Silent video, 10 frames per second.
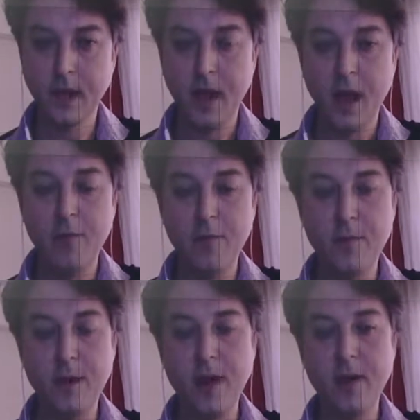Well,
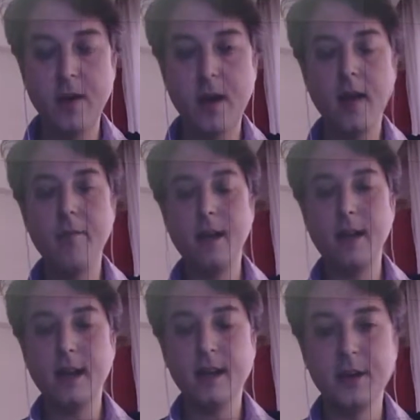
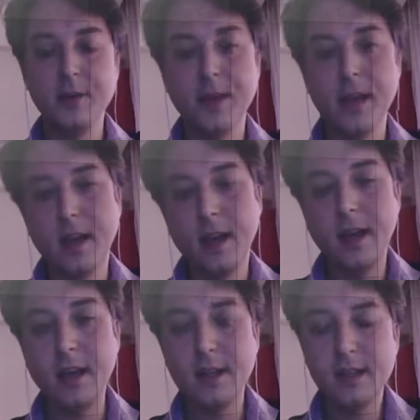hello.
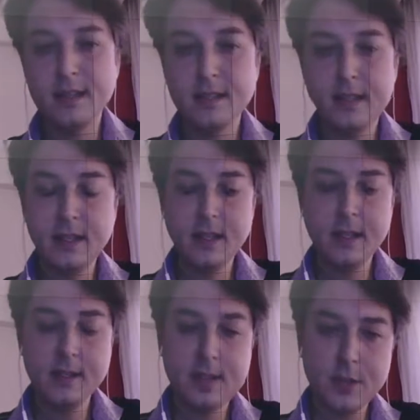The
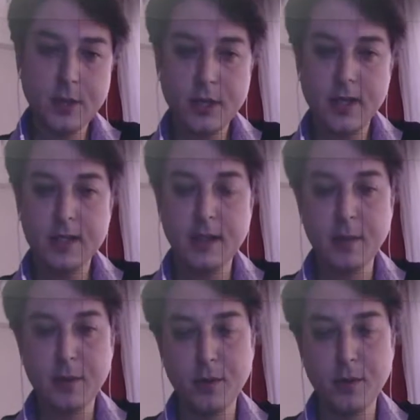situation in Istanbul